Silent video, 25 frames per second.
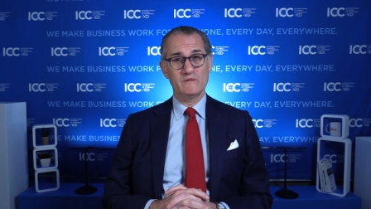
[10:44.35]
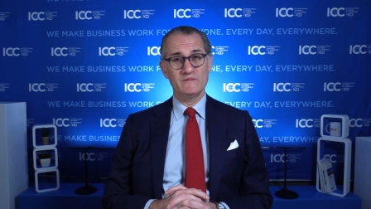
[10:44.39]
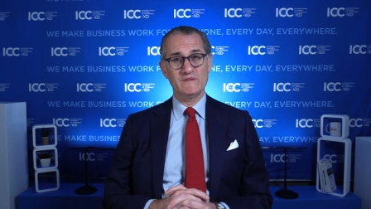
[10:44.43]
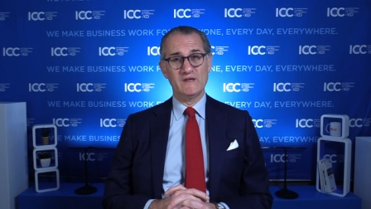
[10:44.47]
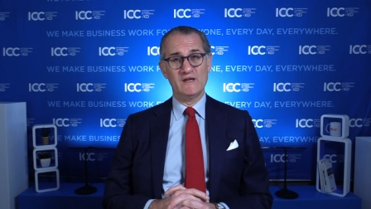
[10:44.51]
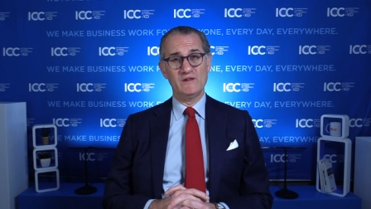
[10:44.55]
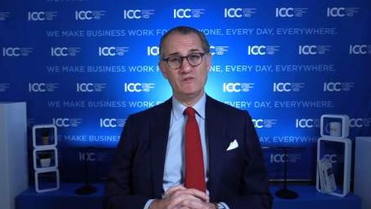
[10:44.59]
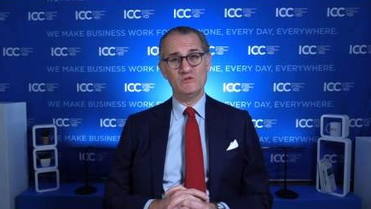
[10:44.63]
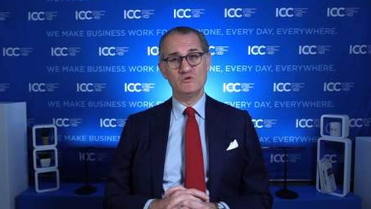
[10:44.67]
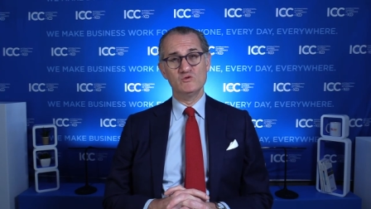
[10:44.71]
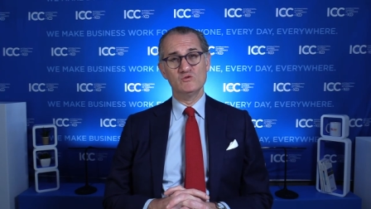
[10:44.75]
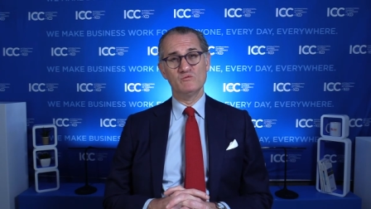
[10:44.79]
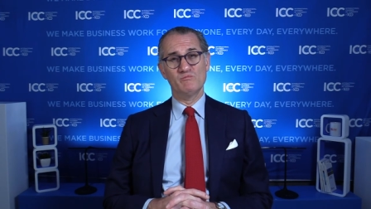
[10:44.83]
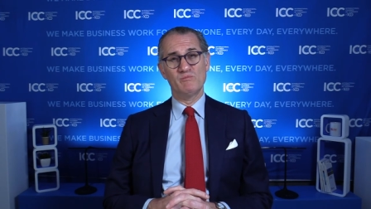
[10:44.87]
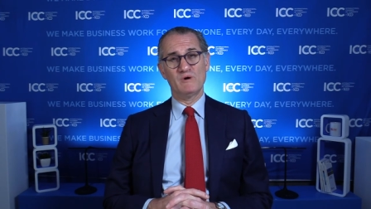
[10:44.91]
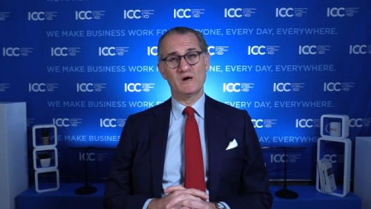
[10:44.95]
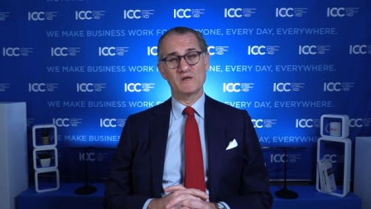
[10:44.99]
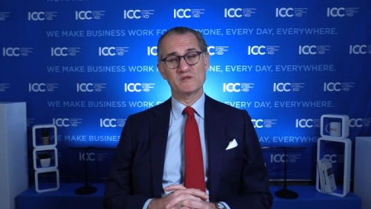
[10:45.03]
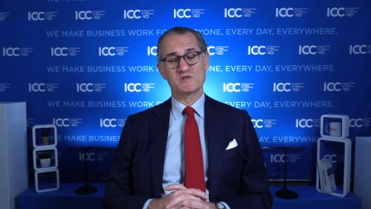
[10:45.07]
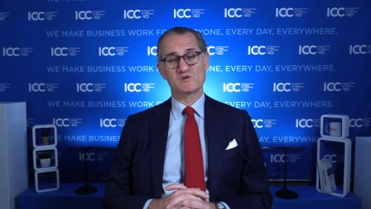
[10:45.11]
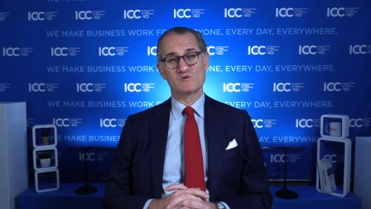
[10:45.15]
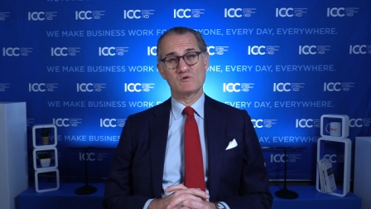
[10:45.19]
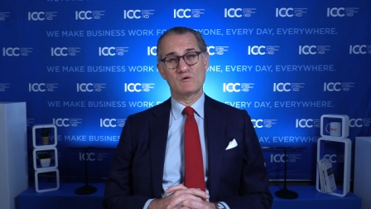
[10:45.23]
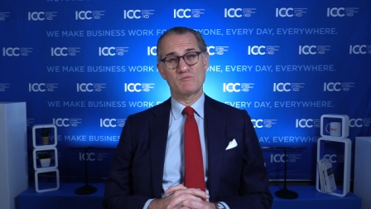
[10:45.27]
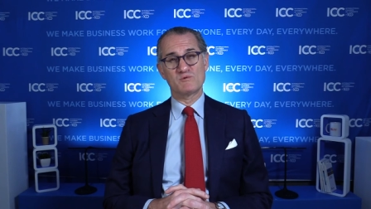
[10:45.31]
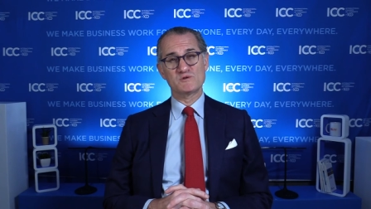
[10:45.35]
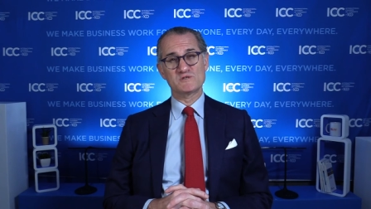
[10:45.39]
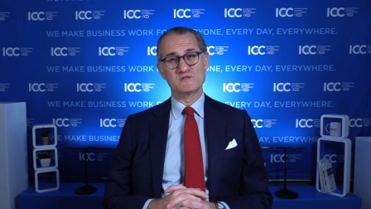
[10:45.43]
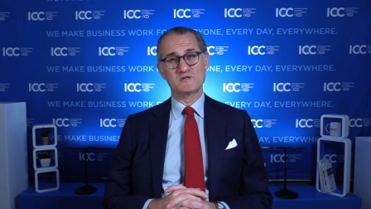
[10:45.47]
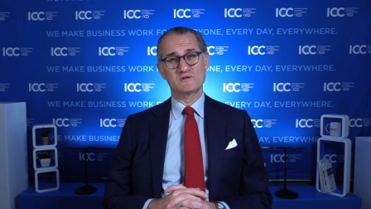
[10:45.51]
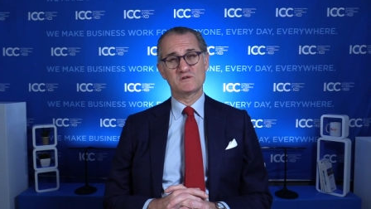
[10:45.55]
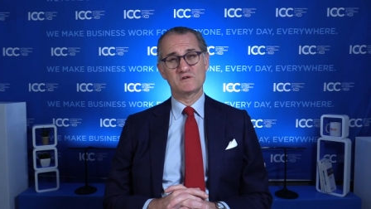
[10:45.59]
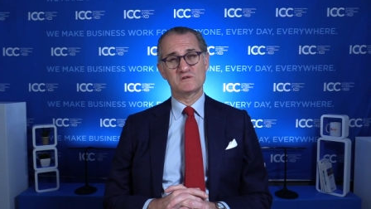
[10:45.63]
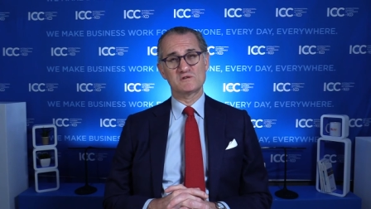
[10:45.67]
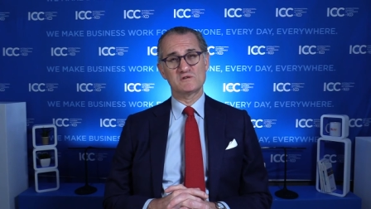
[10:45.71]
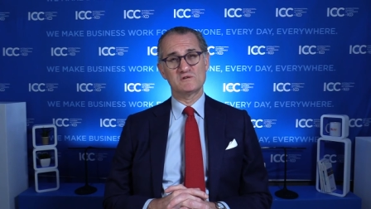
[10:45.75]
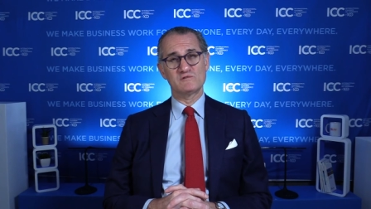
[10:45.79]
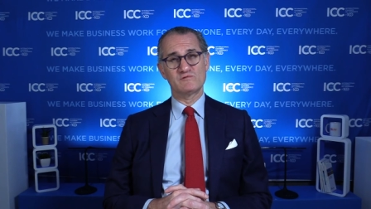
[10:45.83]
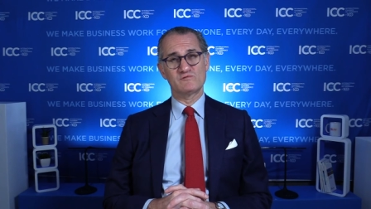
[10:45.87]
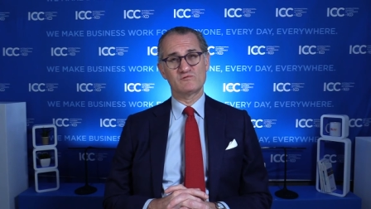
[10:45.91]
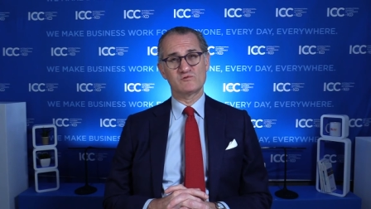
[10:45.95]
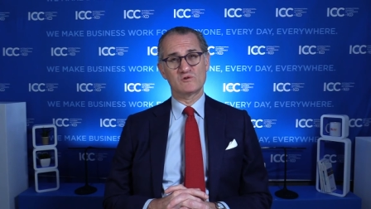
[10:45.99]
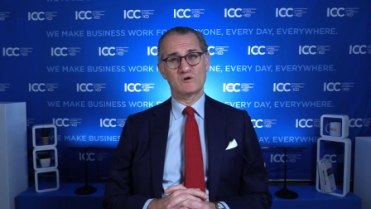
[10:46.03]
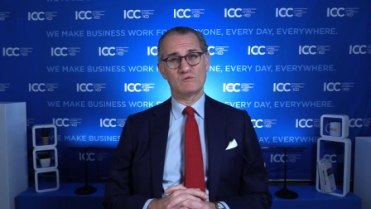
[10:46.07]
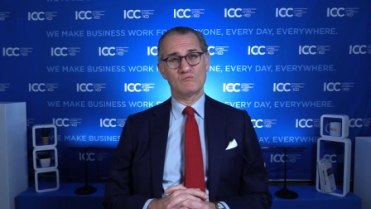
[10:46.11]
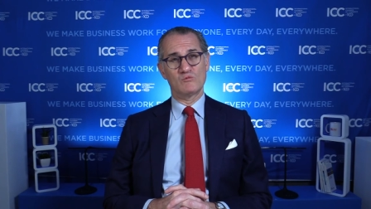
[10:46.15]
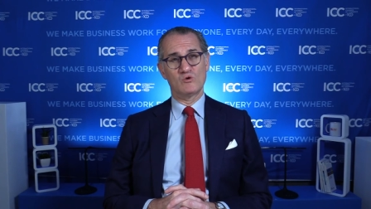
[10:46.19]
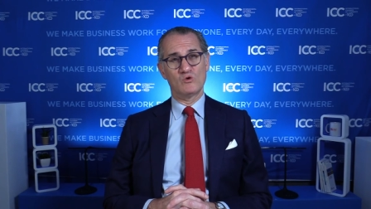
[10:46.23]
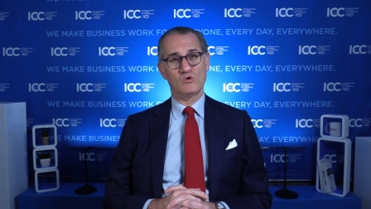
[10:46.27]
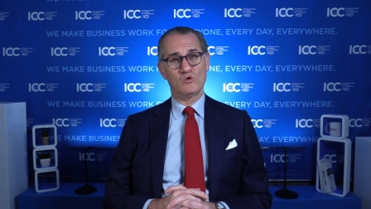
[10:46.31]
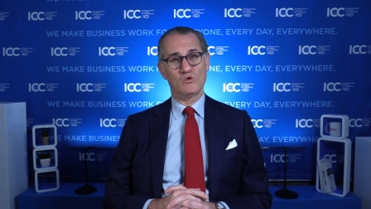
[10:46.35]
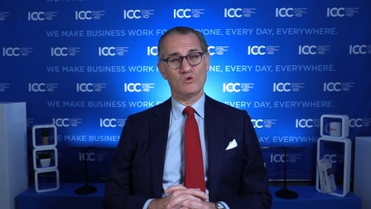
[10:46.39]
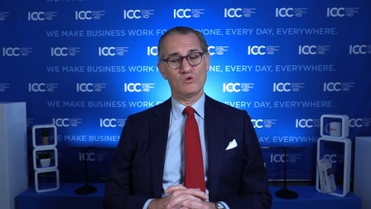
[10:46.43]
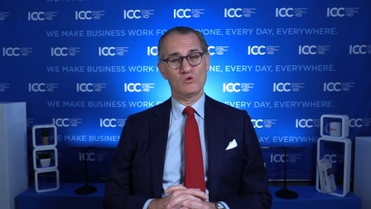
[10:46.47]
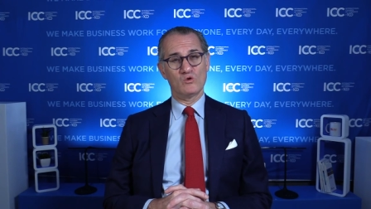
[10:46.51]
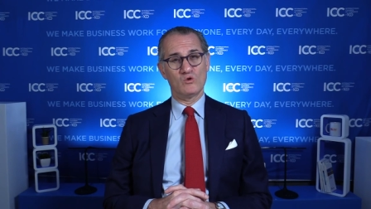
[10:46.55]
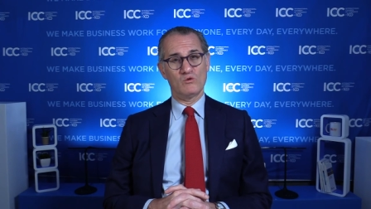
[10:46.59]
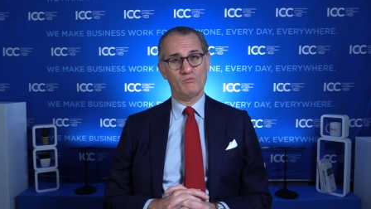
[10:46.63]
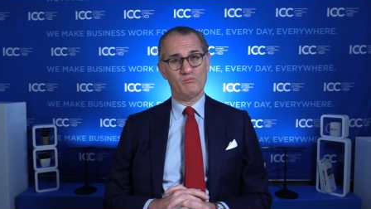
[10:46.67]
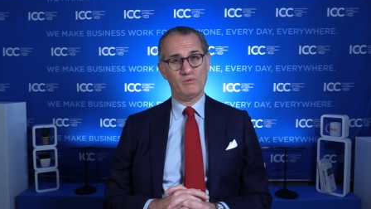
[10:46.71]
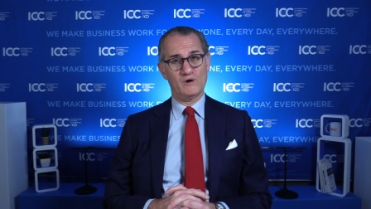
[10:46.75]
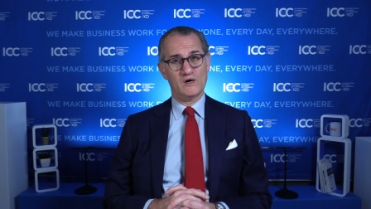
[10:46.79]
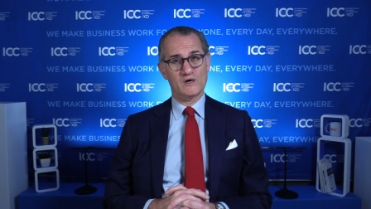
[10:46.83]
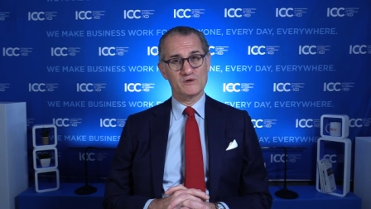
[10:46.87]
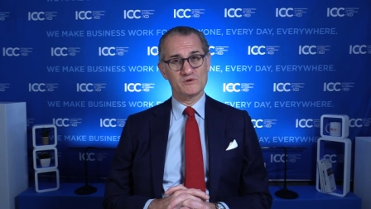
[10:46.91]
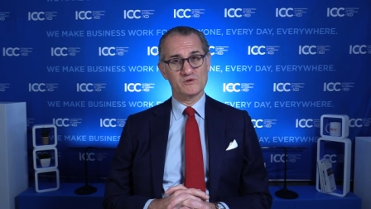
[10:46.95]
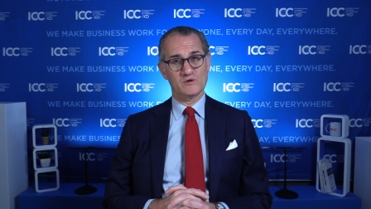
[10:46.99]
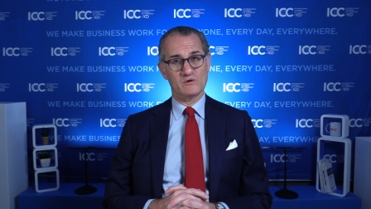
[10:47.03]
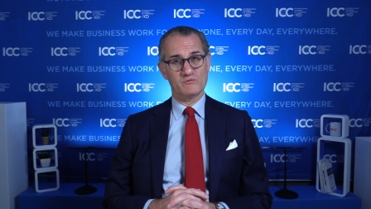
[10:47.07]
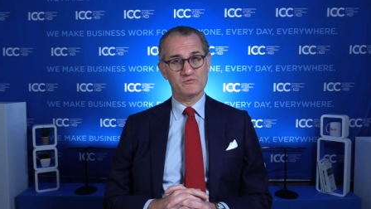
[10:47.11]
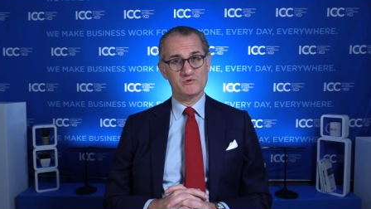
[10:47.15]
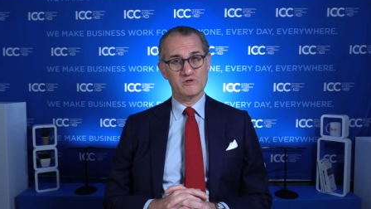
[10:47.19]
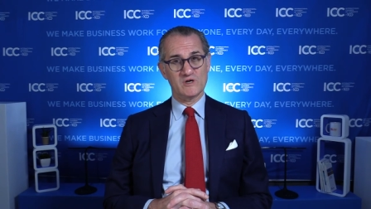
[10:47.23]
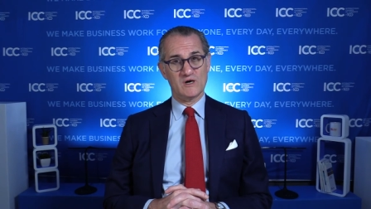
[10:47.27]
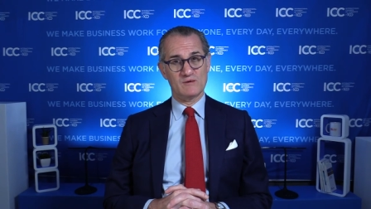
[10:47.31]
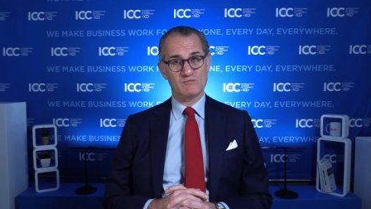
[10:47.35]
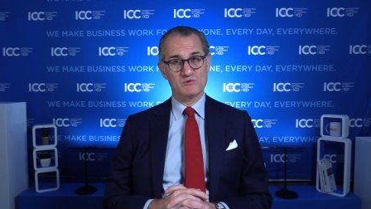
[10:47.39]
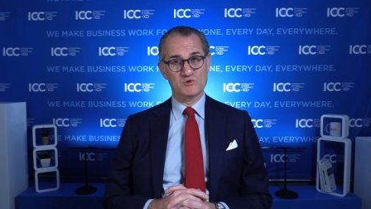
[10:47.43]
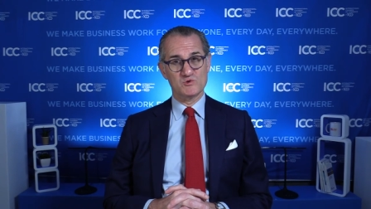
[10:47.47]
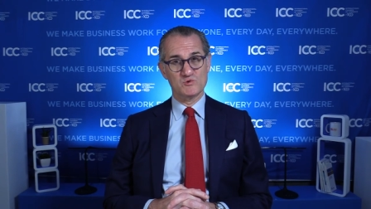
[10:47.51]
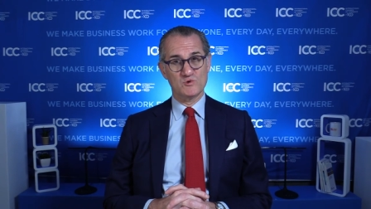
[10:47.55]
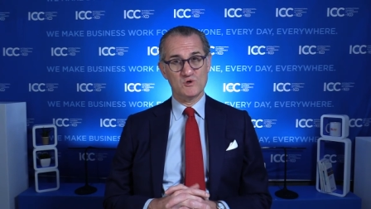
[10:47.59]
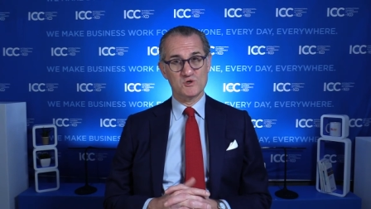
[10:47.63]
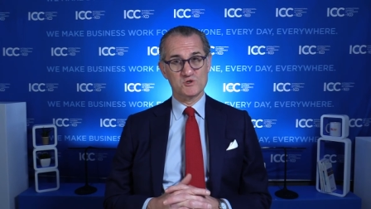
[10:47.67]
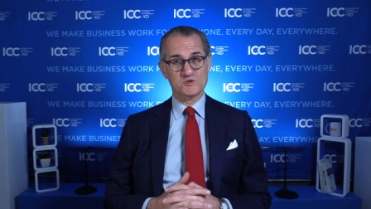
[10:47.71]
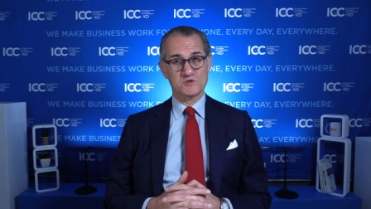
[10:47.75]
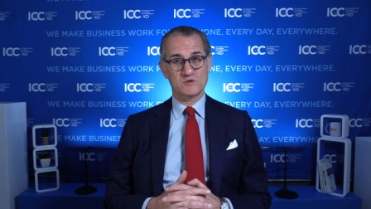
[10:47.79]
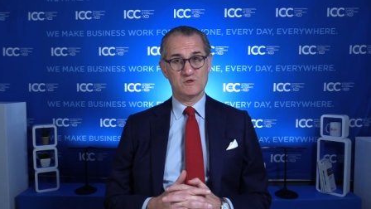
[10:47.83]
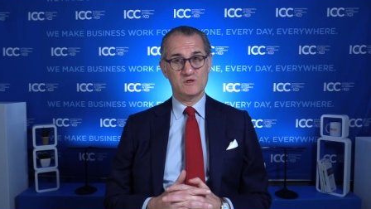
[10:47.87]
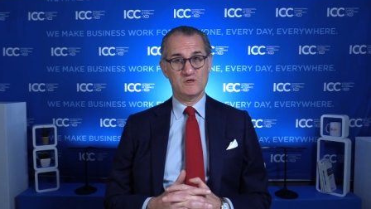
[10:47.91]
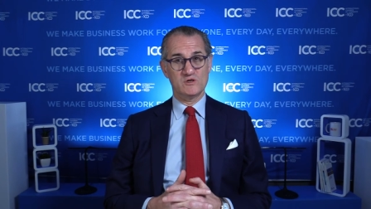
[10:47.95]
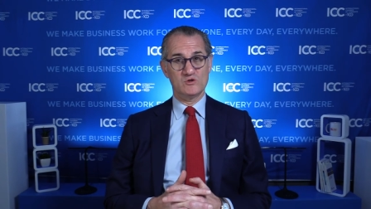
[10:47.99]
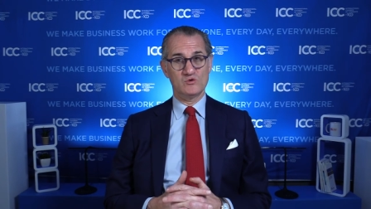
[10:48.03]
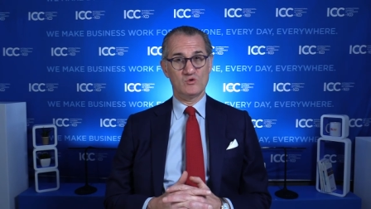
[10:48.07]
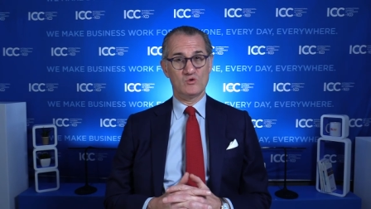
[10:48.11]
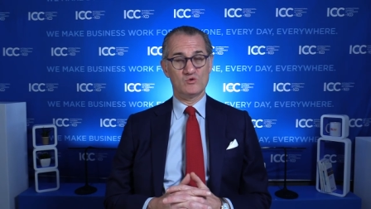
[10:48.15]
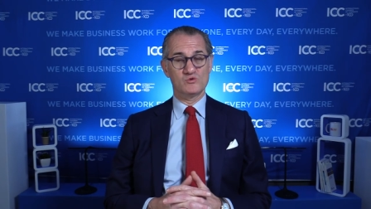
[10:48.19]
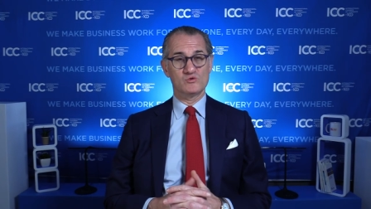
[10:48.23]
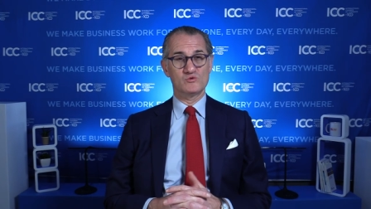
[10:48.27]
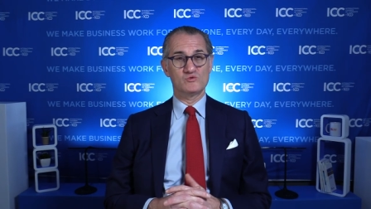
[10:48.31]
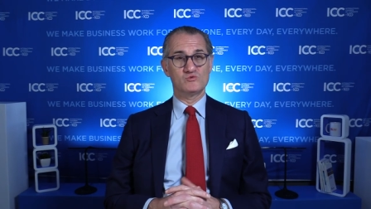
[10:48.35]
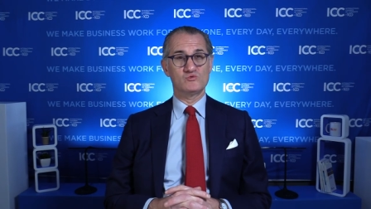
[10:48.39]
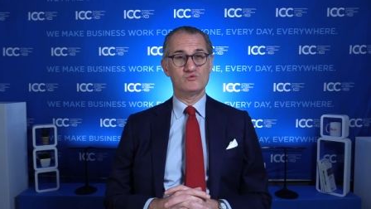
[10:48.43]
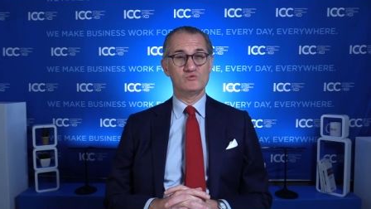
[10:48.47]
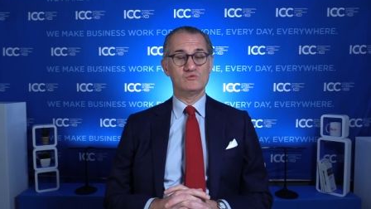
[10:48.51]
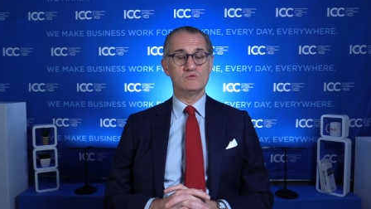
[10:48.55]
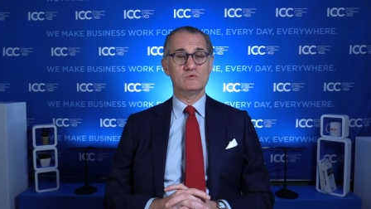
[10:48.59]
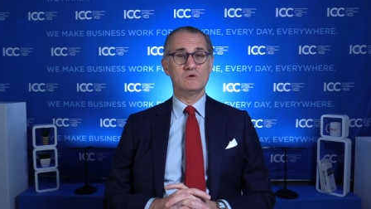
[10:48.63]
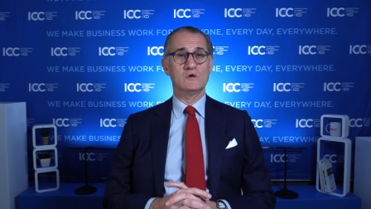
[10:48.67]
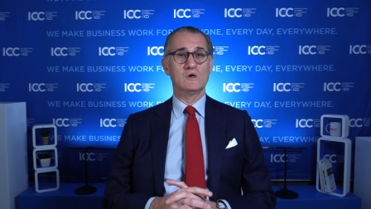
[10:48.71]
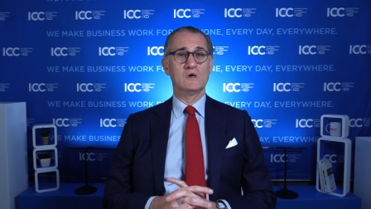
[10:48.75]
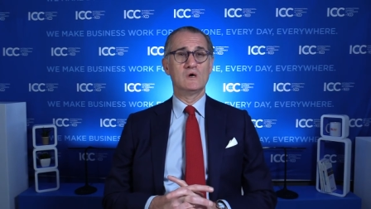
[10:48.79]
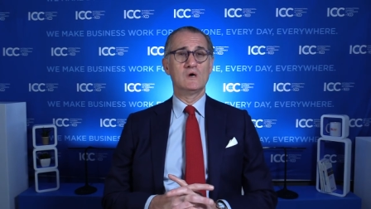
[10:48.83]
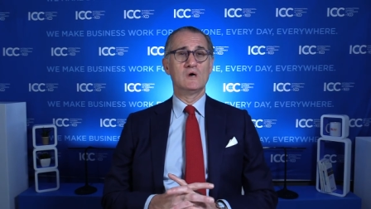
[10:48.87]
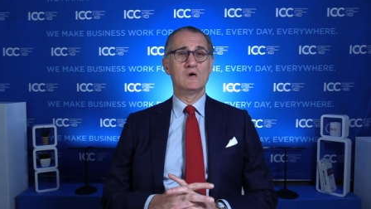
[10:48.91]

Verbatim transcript: that new party representative from all or part of the arbitration in order to